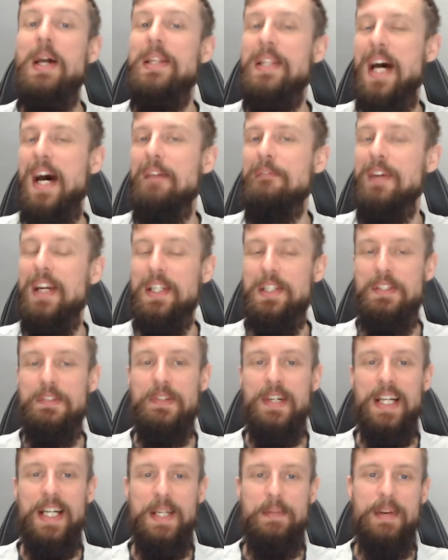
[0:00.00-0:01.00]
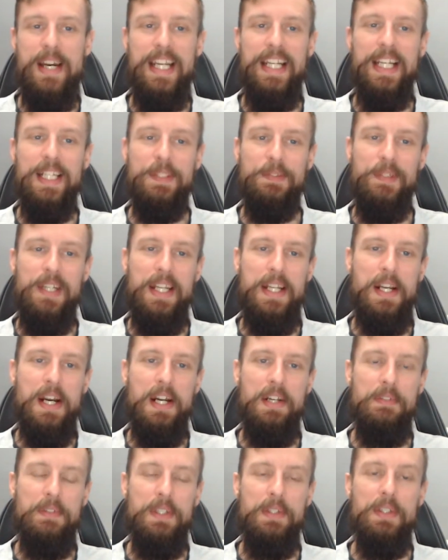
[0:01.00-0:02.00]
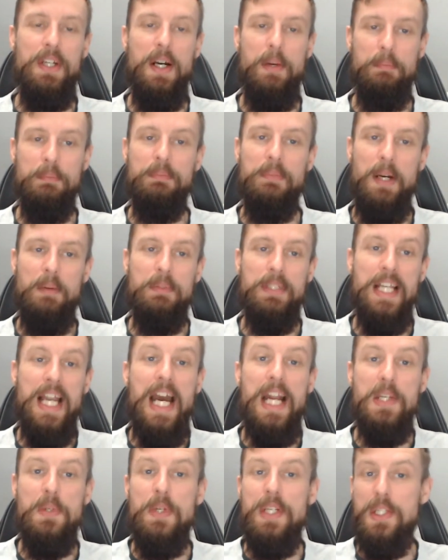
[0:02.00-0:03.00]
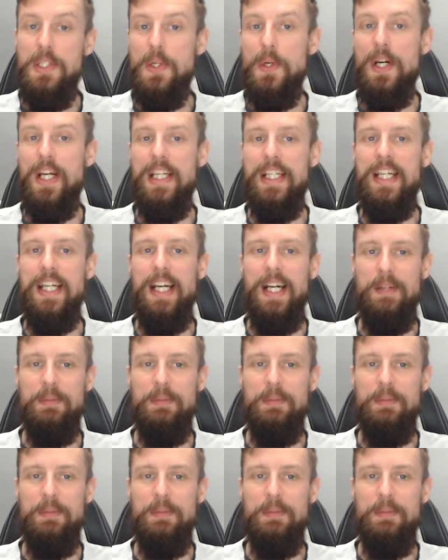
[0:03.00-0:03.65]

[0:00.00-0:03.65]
Nah, thank you really, mate. That's really kind of you. I'm glad you enjoyed it.